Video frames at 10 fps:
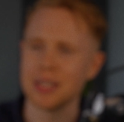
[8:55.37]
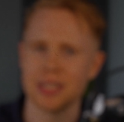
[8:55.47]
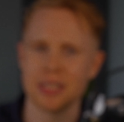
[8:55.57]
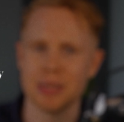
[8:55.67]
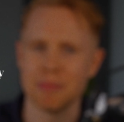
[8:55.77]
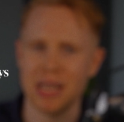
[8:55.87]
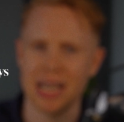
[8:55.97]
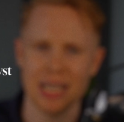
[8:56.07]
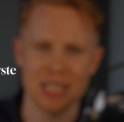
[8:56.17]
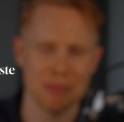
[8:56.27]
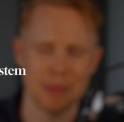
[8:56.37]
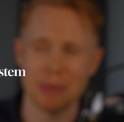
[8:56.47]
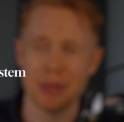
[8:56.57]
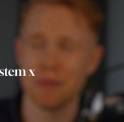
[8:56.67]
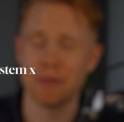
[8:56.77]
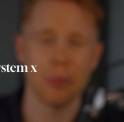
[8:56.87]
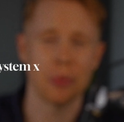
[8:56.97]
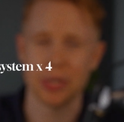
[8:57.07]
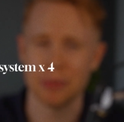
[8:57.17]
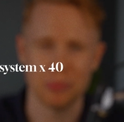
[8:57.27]
The system has maybe
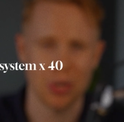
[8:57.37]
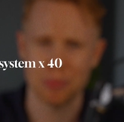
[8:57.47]
40